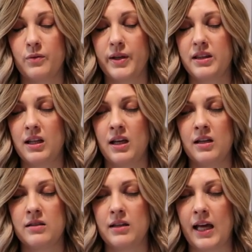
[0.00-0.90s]

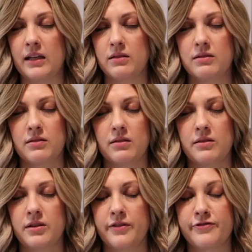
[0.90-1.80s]
within like
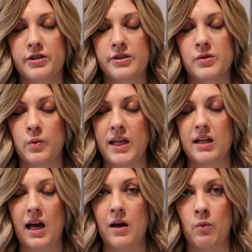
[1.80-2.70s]
the first
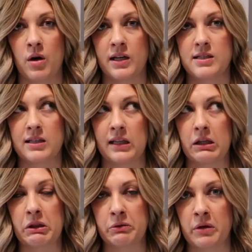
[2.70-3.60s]
week, I wanted to
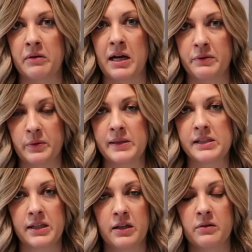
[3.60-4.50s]
like throw it out the
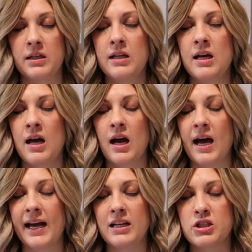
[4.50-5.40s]
window.
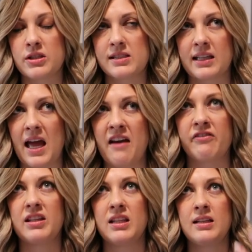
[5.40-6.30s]
I had just like
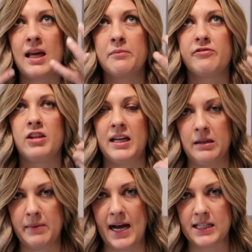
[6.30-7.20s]
everything came
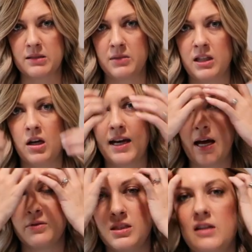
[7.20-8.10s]
flooding back to me on
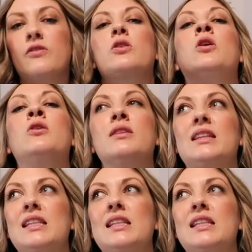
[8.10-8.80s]
how difficult